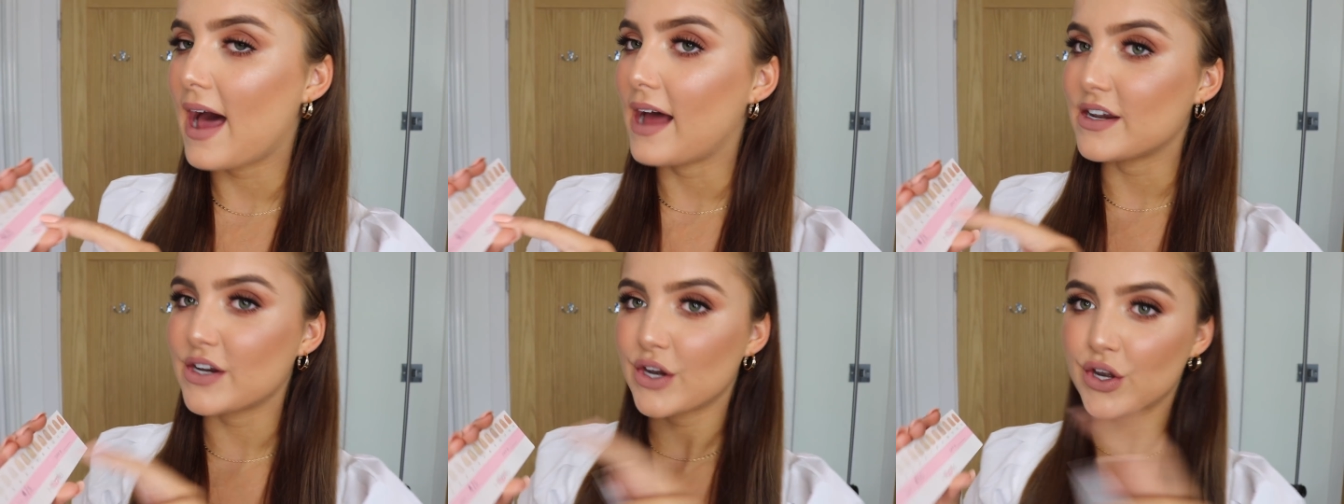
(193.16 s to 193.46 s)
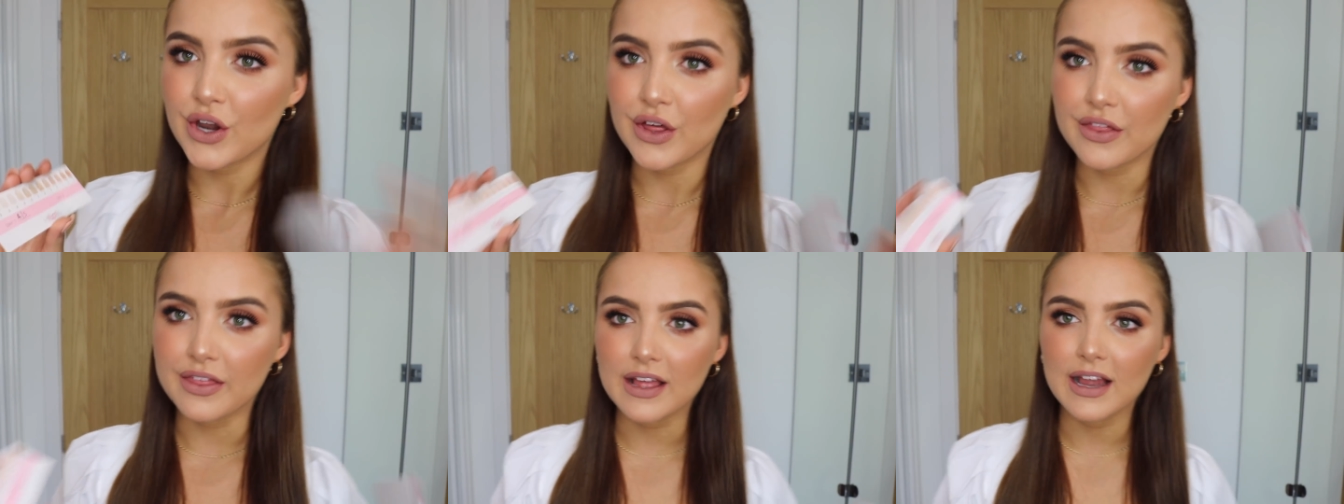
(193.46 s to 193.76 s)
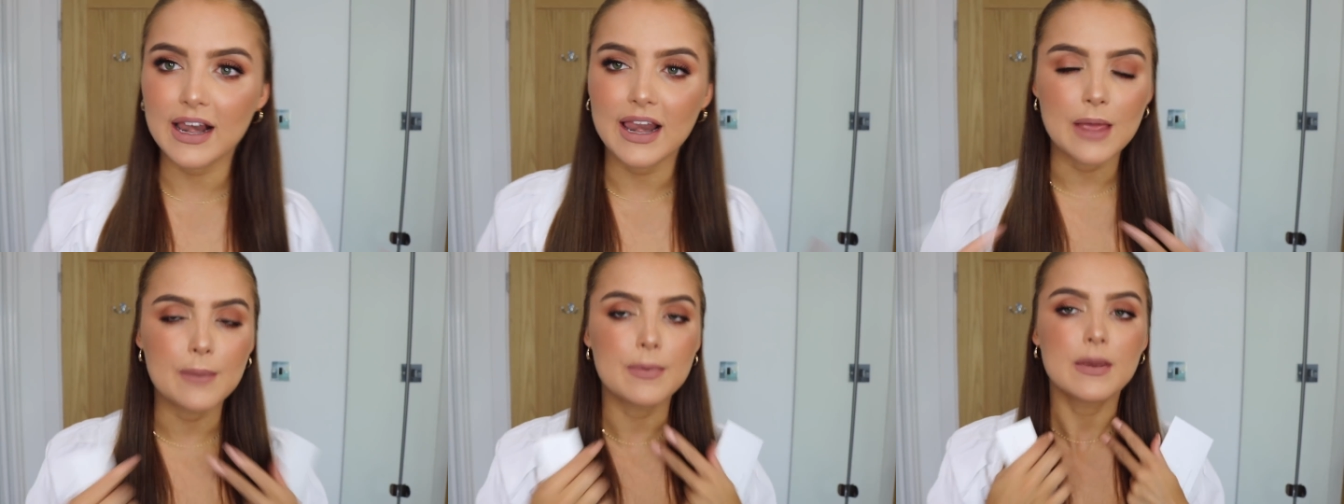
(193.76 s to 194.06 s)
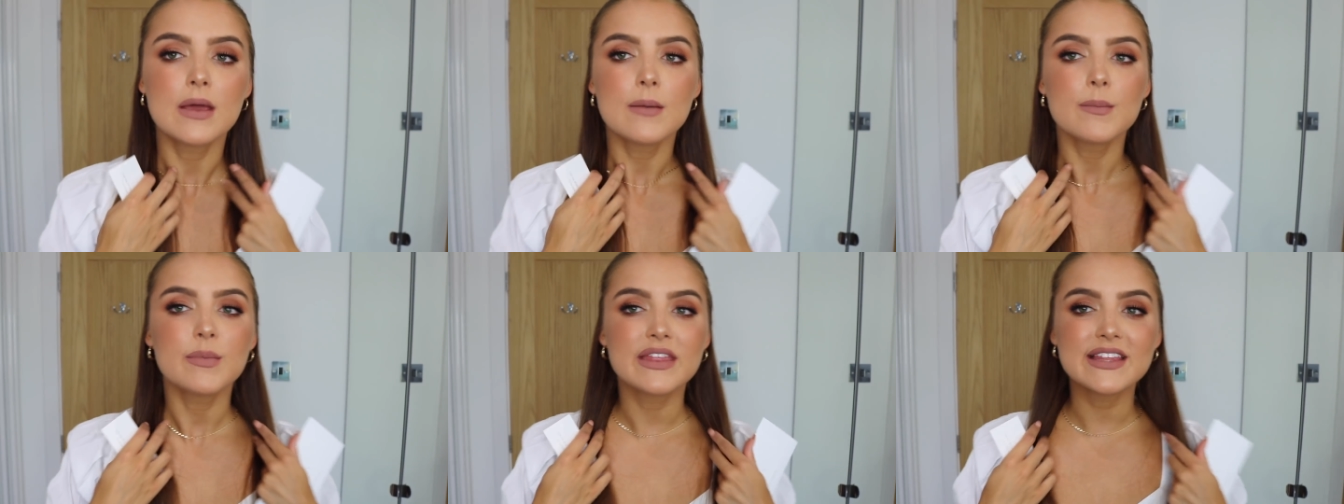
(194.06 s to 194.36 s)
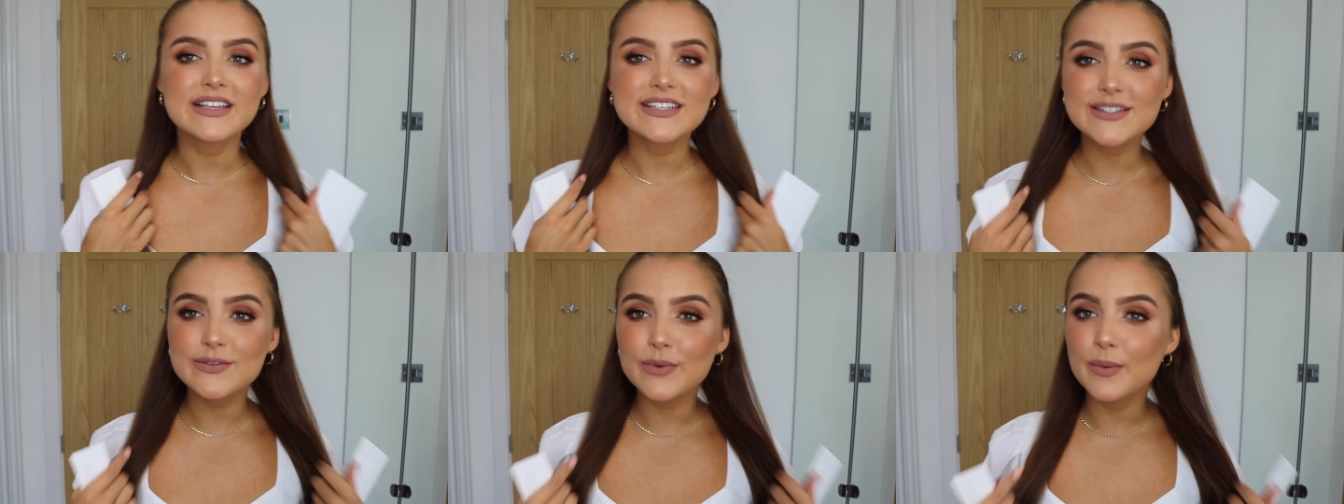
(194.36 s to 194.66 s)
add another clip, but
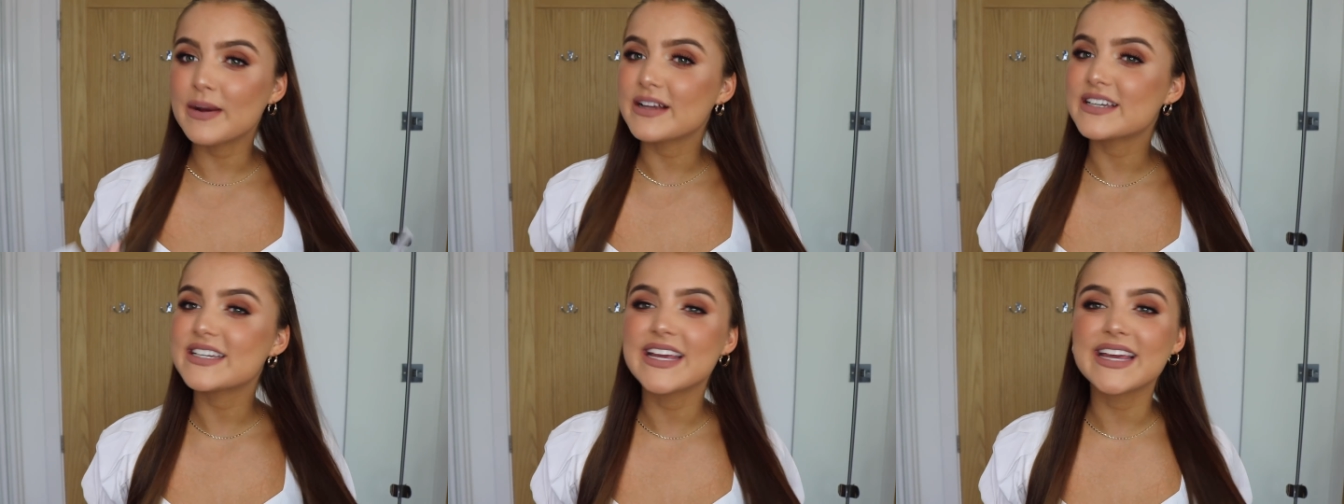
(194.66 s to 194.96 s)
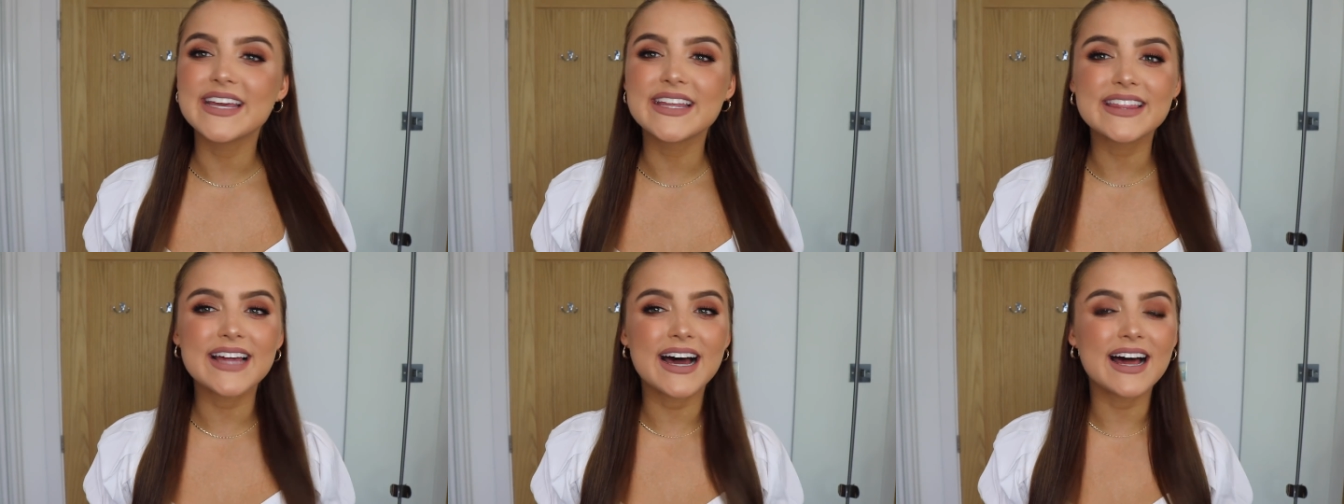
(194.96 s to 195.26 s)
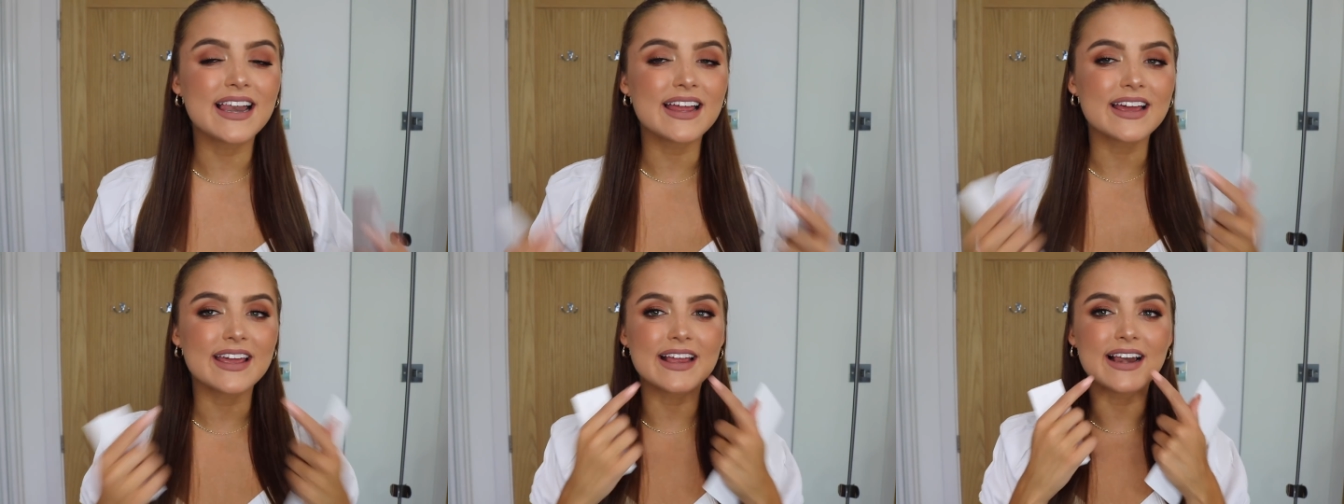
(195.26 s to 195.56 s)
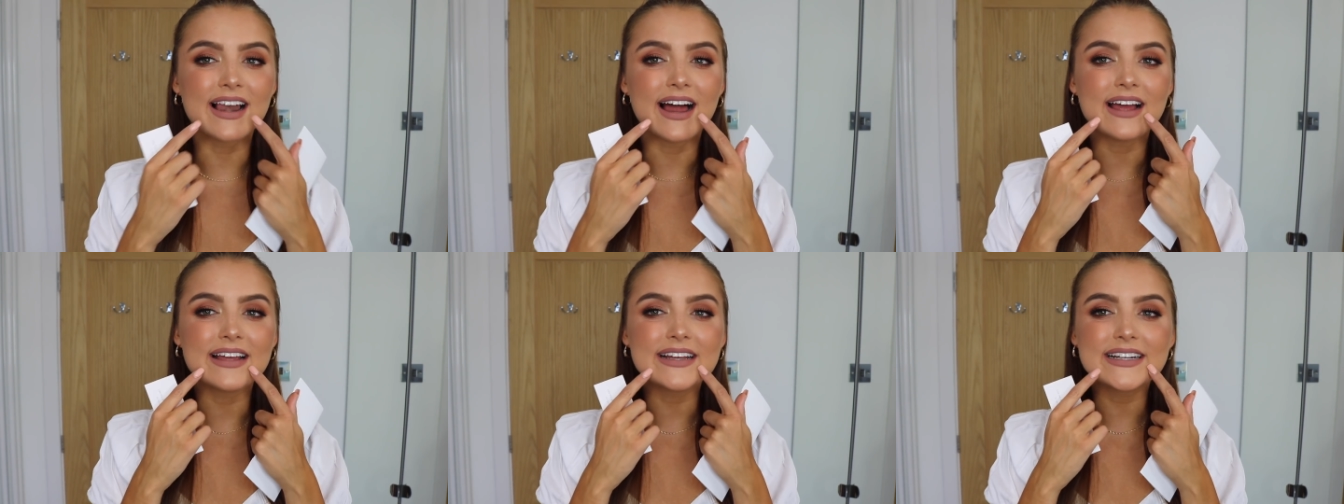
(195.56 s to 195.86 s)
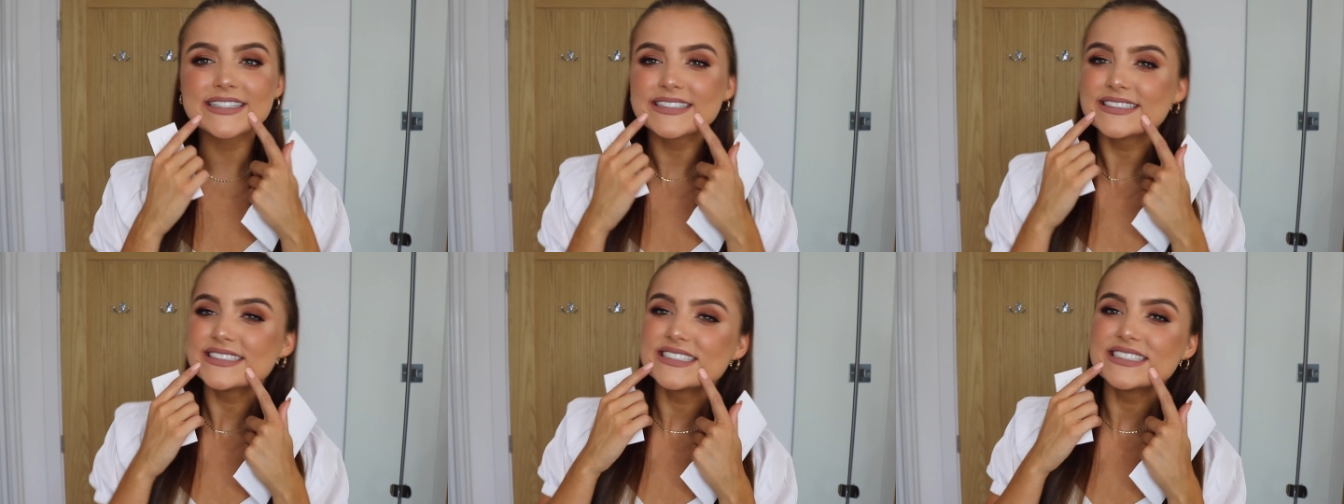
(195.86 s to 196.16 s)
this is what my teeth are looking
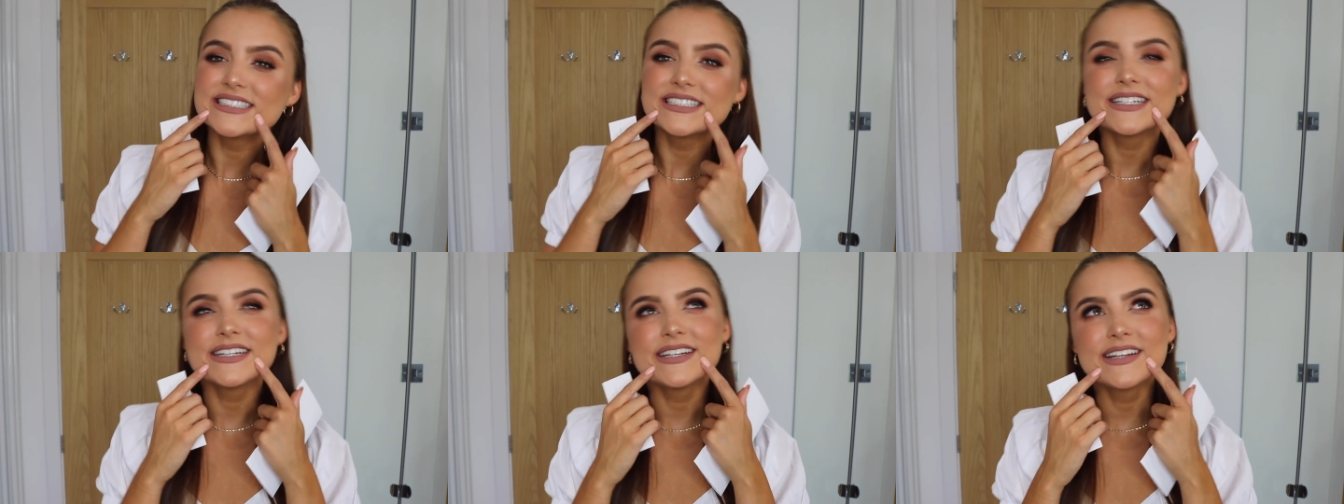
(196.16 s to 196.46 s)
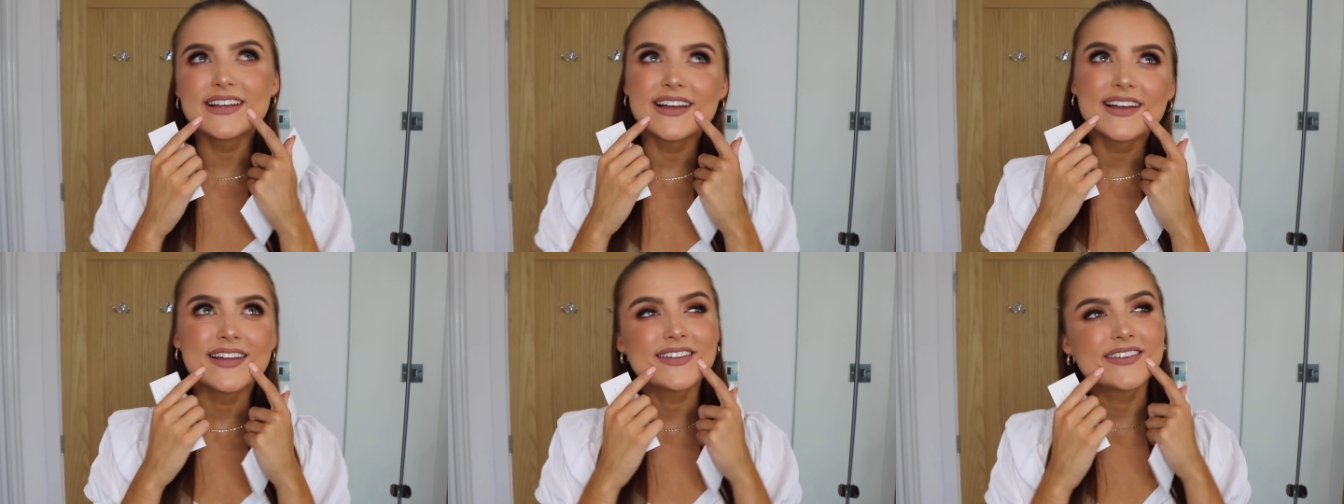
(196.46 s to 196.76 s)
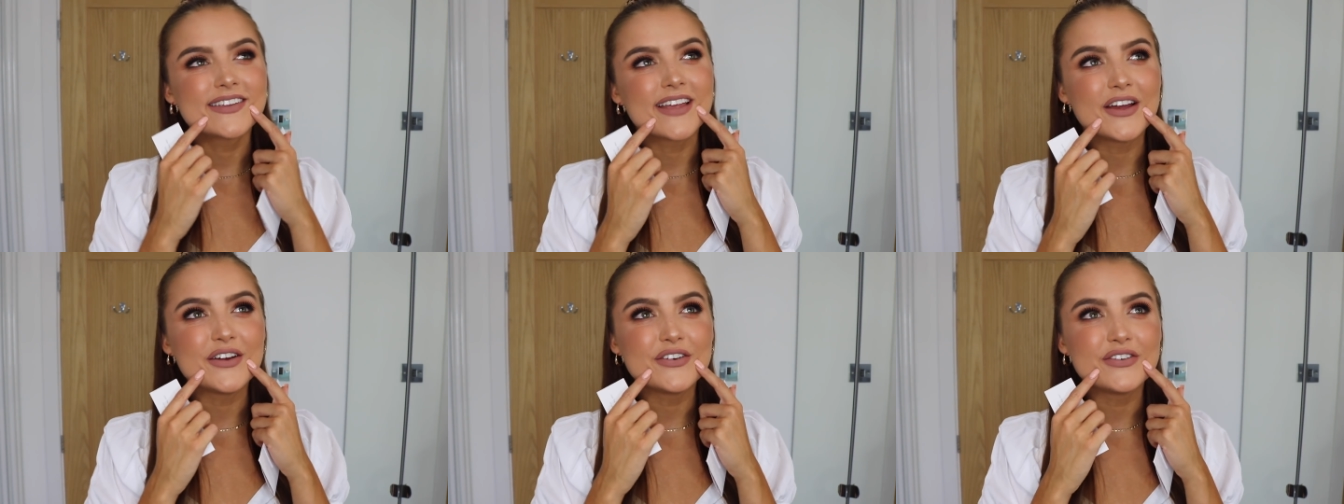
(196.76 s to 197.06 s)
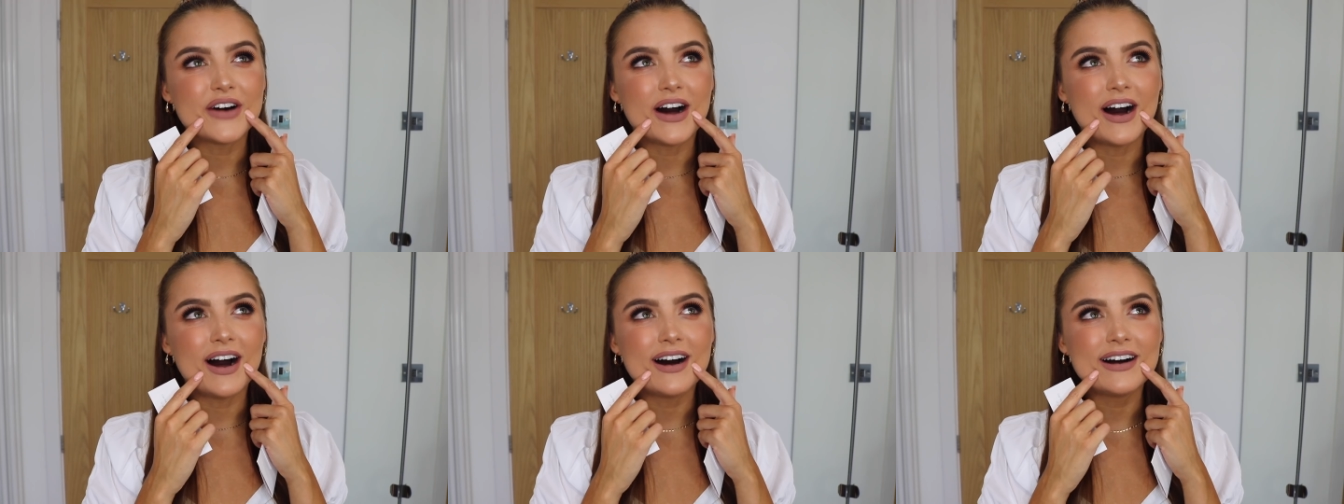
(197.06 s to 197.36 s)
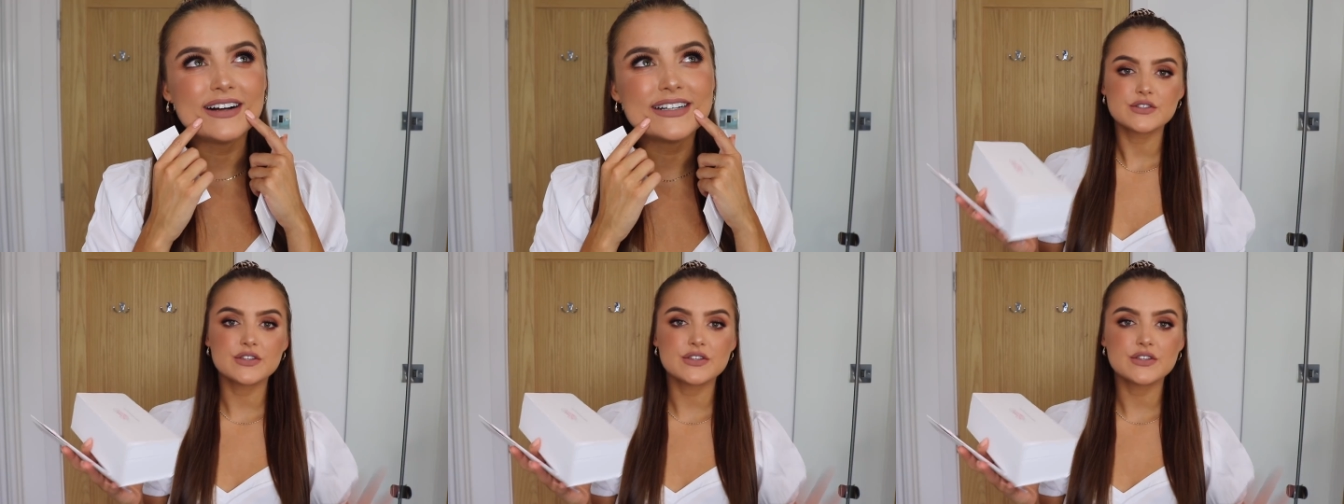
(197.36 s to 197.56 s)
like so far.